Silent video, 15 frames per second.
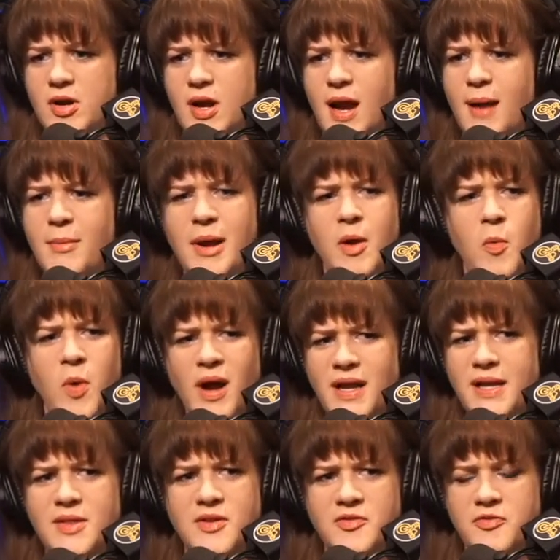I'm like, what
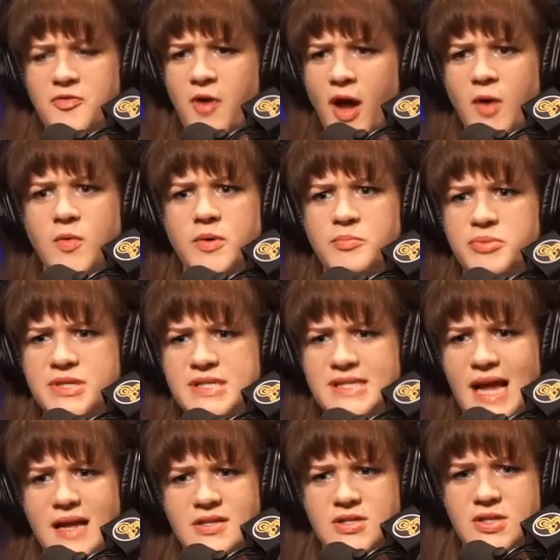in the fuck would
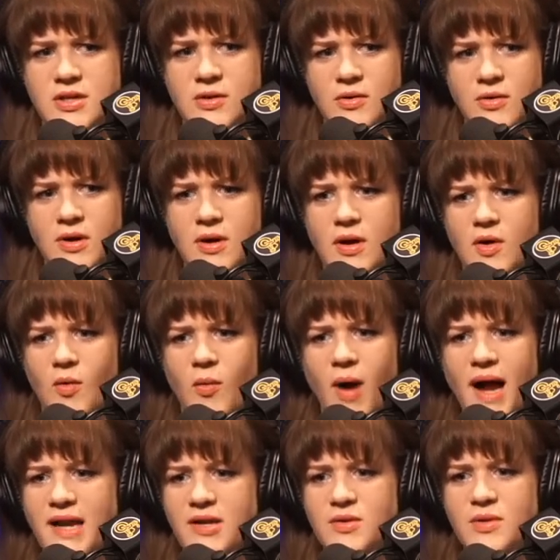possess you? Why
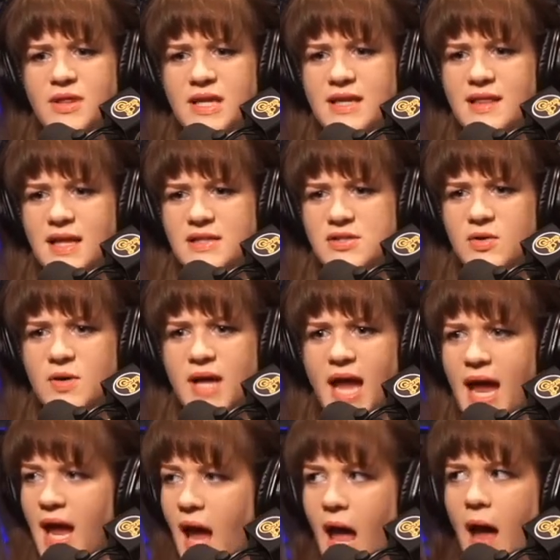do you think that's
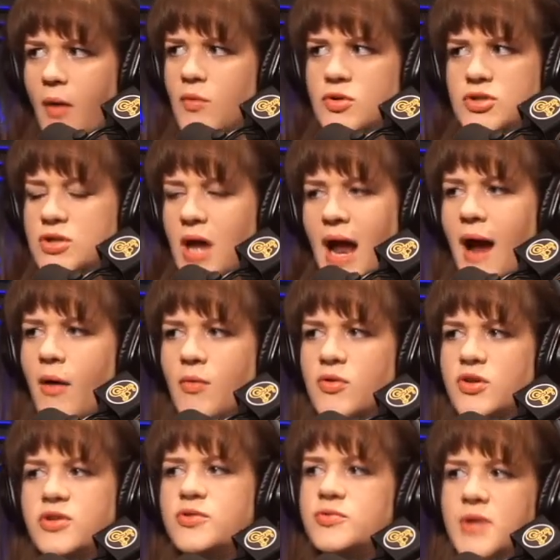okay? How do
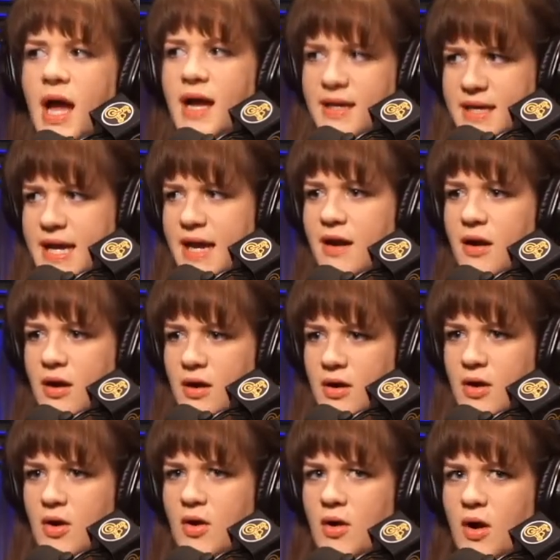you not care
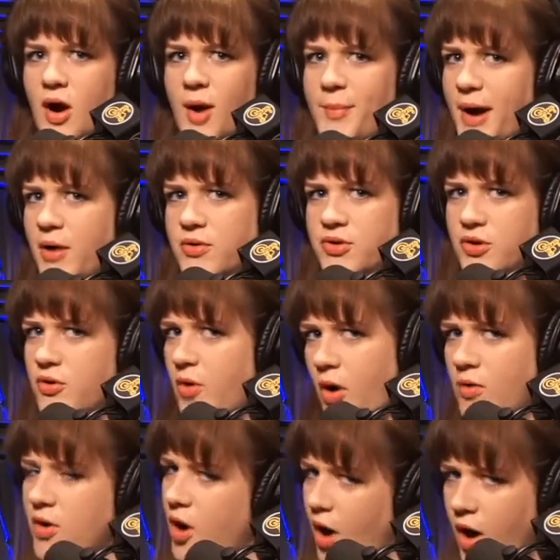about your
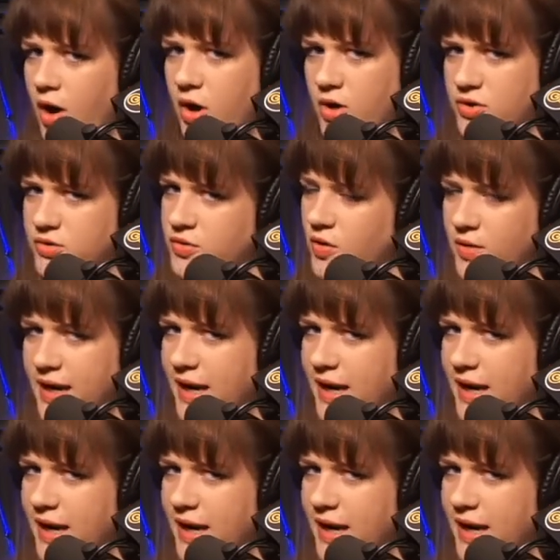own car? You don't